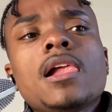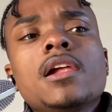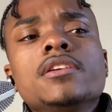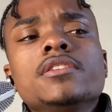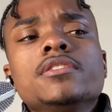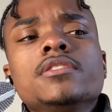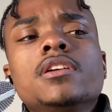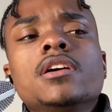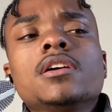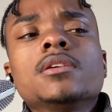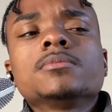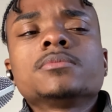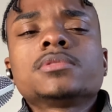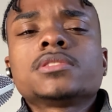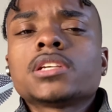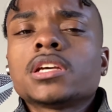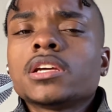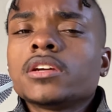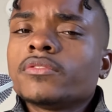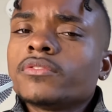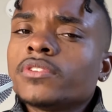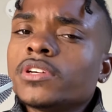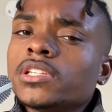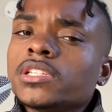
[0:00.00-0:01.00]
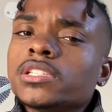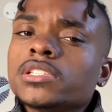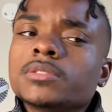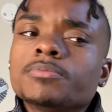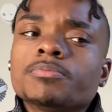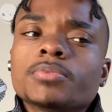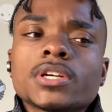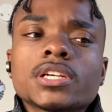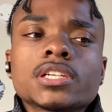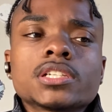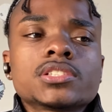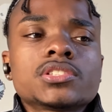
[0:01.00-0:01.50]
you know what i'm saying really
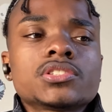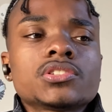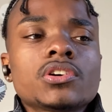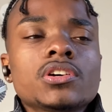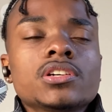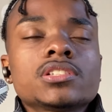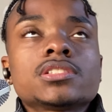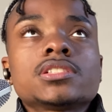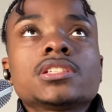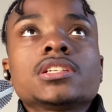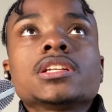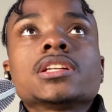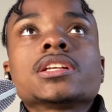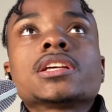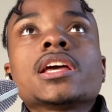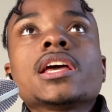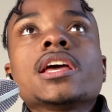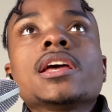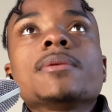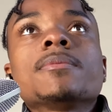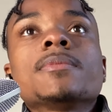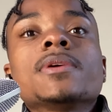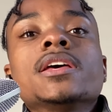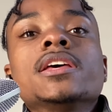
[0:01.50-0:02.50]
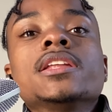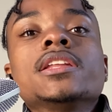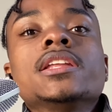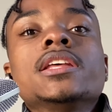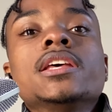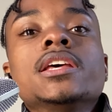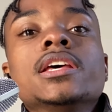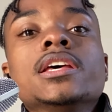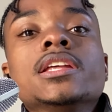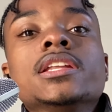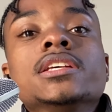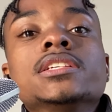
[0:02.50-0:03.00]
bringing sauce to the game
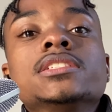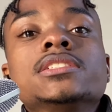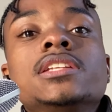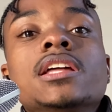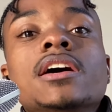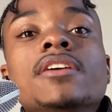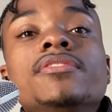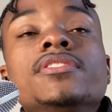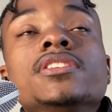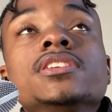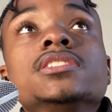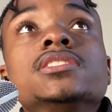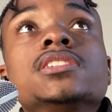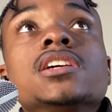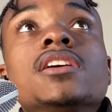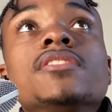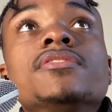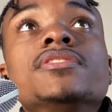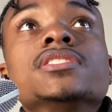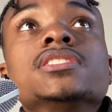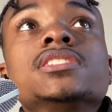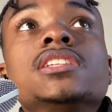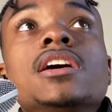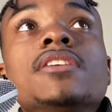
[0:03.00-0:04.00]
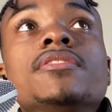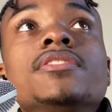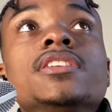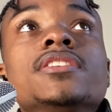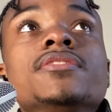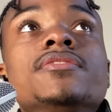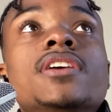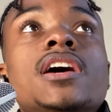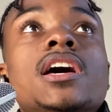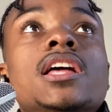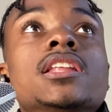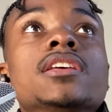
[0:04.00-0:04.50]
and and it's definitely tough it's definitely
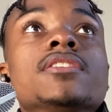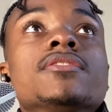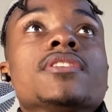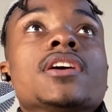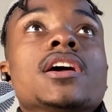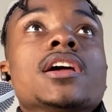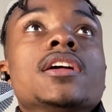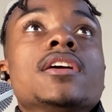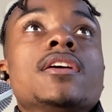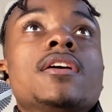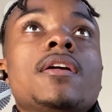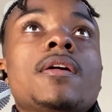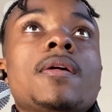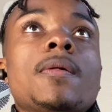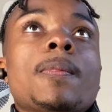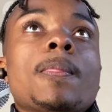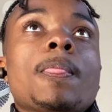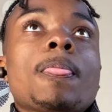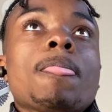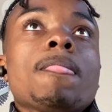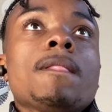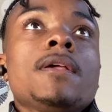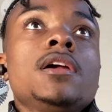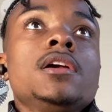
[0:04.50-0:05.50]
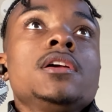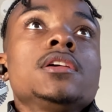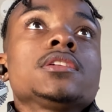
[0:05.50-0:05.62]
valid right um